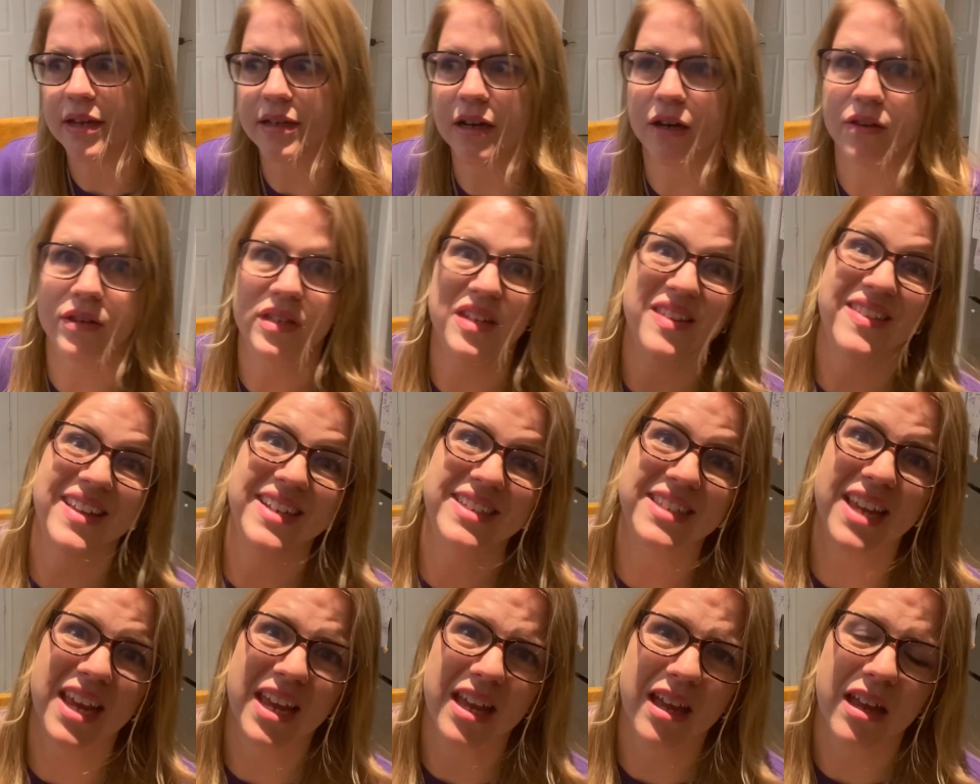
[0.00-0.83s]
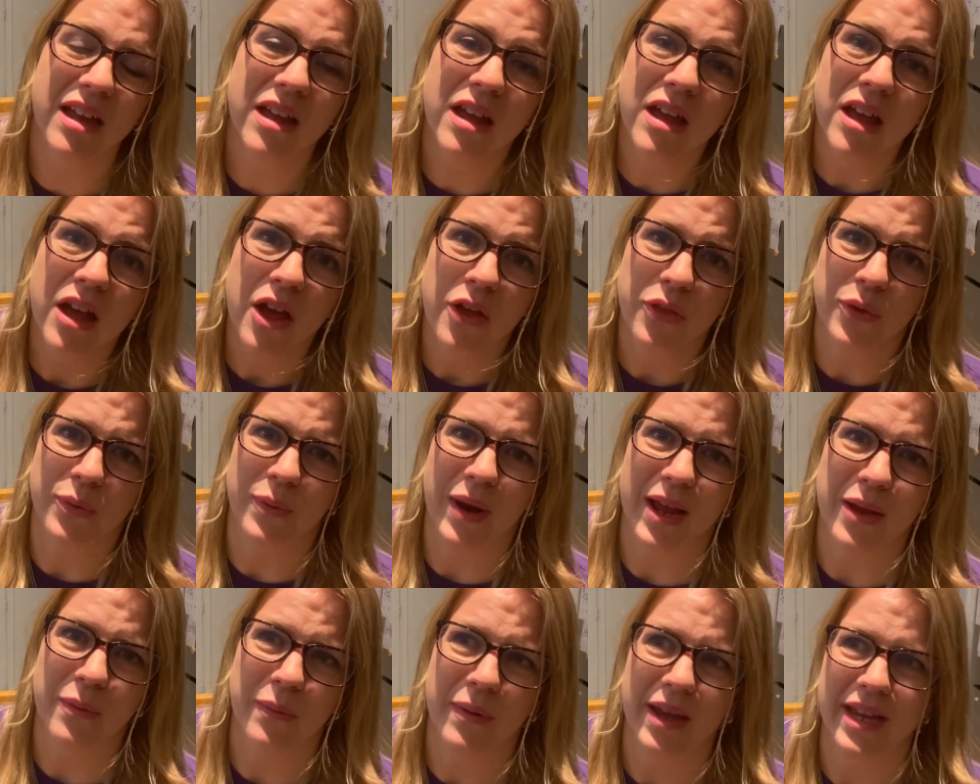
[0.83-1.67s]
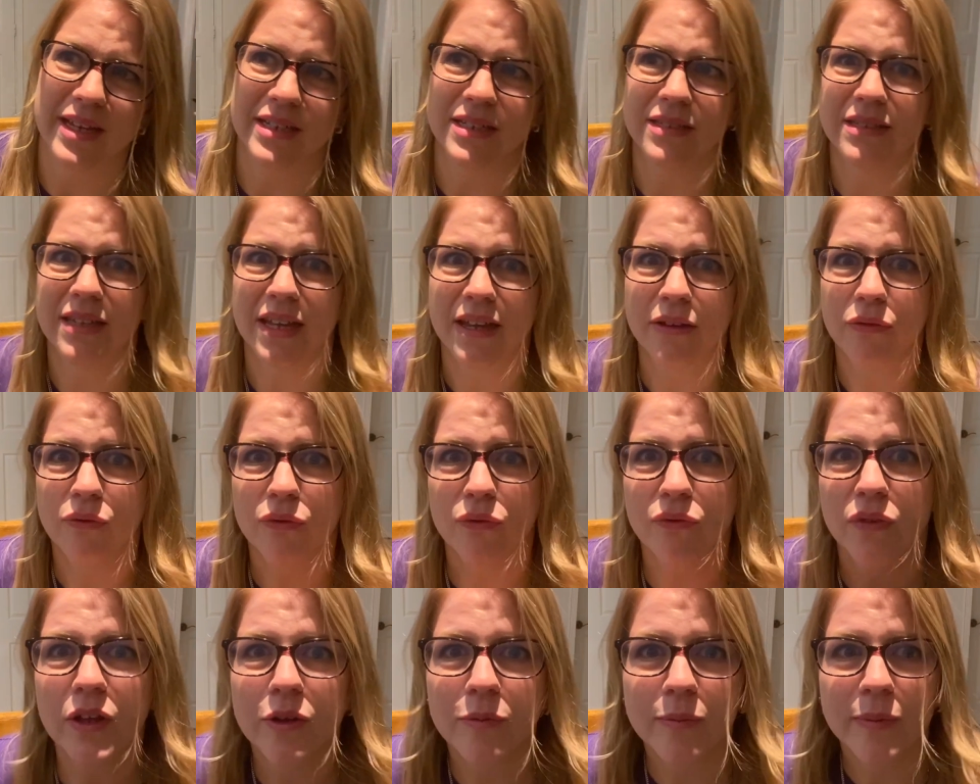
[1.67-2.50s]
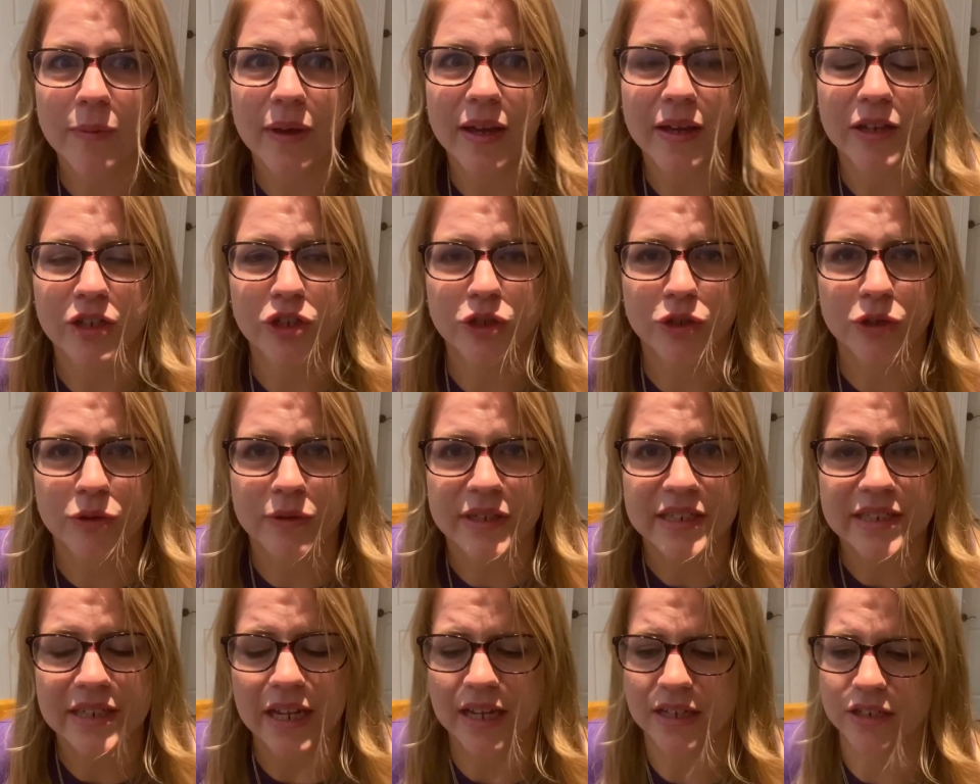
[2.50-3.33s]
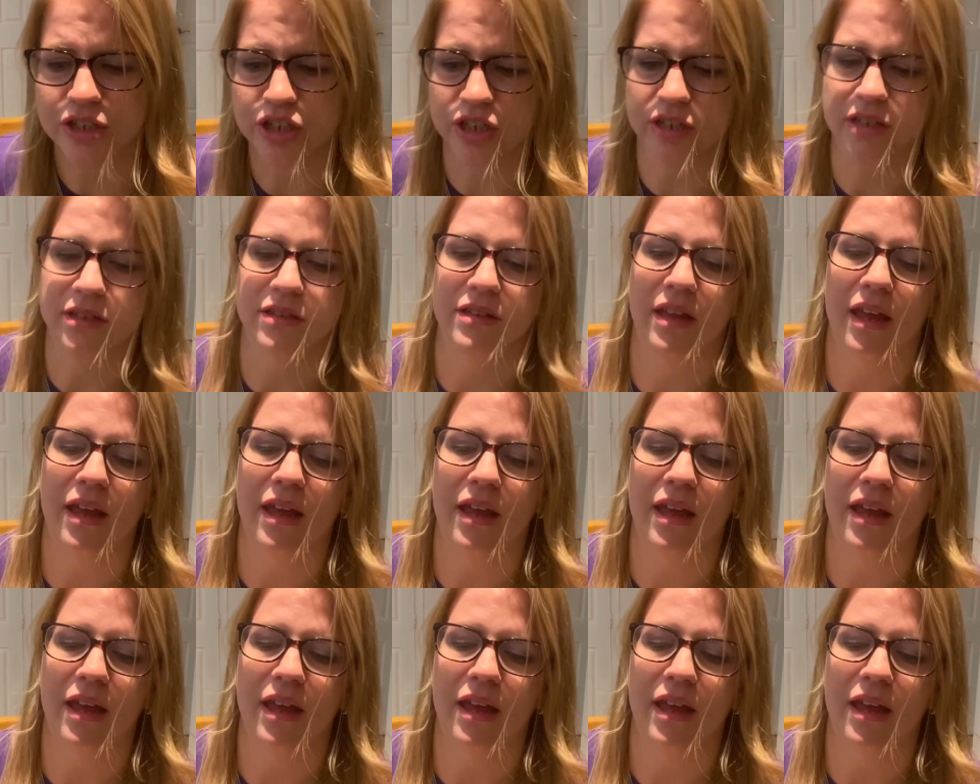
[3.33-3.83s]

Did they take it the right way? Did they feel my true intention?